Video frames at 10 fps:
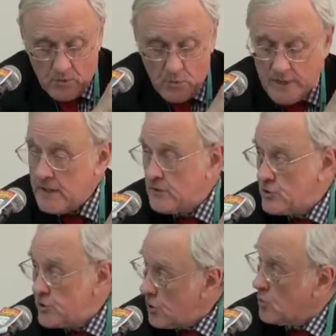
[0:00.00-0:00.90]
We can
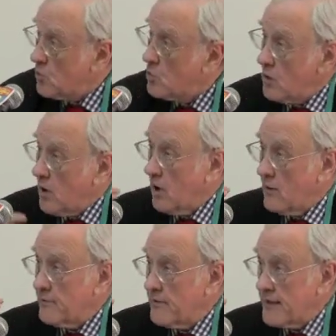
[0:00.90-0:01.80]
show
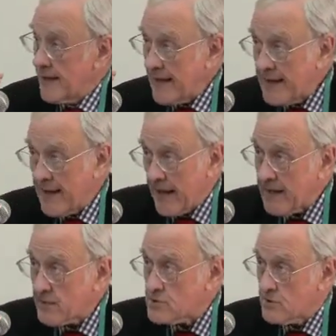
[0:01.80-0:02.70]
on the
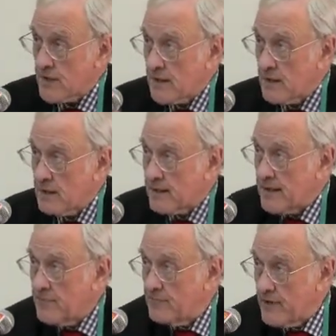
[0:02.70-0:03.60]
index, on our
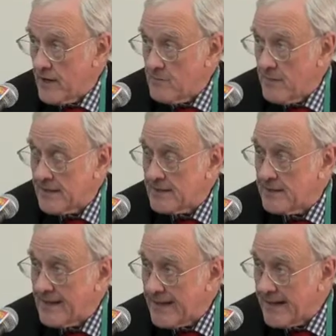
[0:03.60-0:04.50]

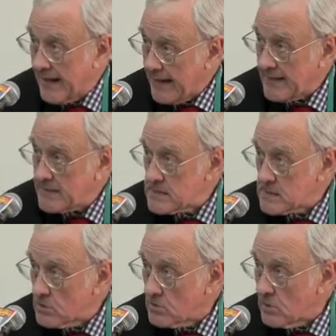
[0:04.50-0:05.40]
environmental index, the
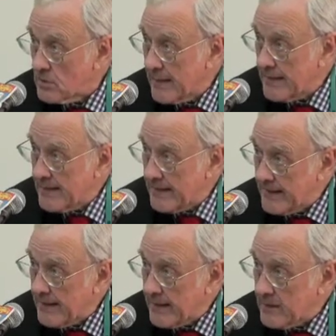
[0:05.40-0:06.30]
so-called Hedley
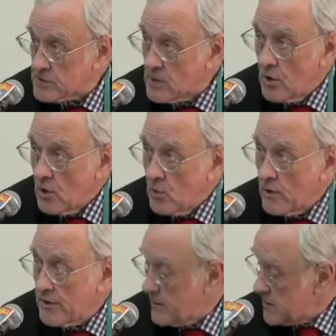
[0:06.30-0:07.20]
index,
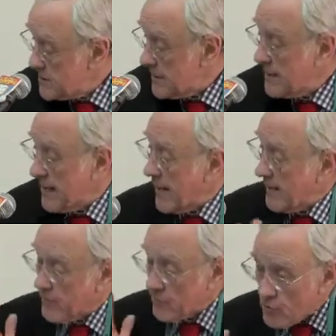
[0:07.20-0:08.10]
we can see
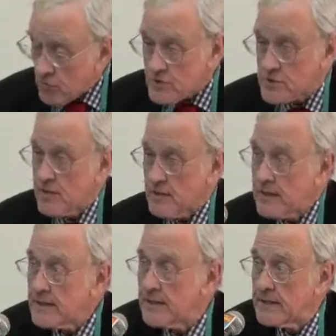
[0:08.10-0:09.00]
at the
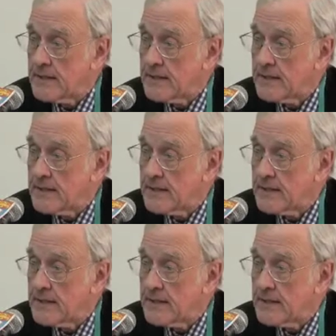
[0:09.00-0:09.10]
roadside